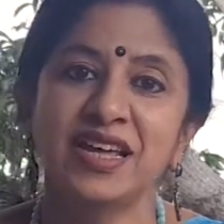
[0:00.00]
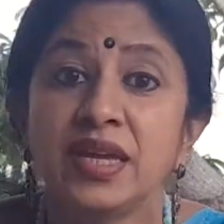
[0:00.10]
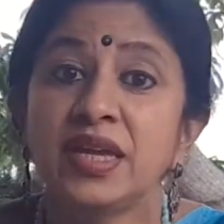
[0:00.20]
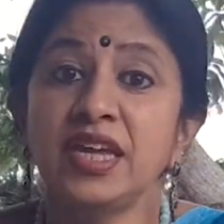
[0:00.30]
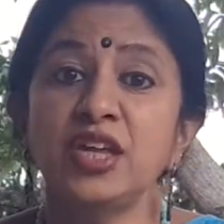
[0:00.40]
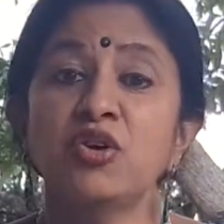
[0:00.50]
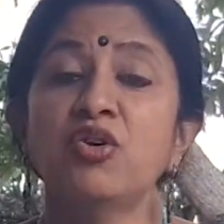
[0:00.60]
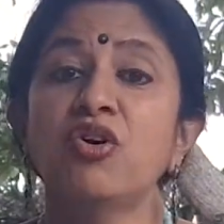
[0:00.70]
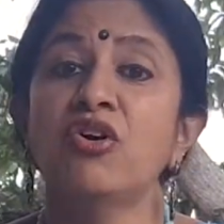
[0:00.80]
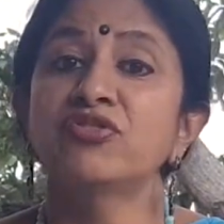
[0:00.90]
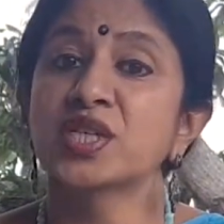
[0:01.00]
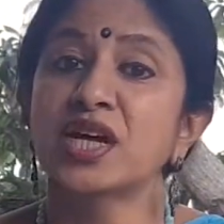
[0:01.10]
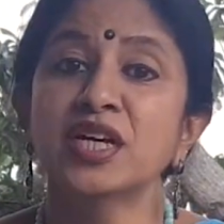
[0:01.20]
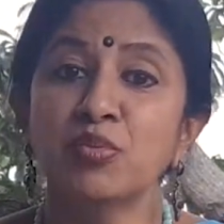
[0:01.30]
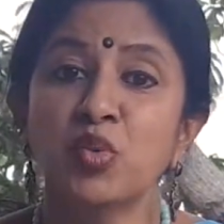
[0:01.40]
hero of
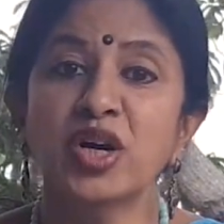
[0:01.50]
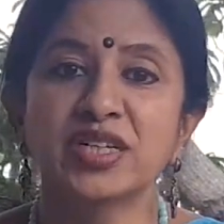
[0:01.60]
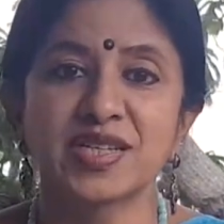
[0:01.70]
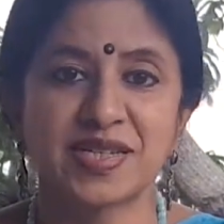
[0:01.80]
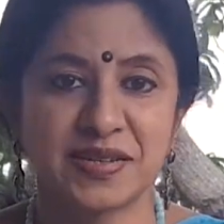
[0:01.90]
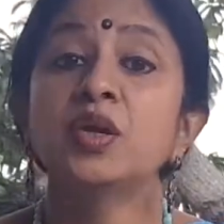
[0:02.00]
Sangam works.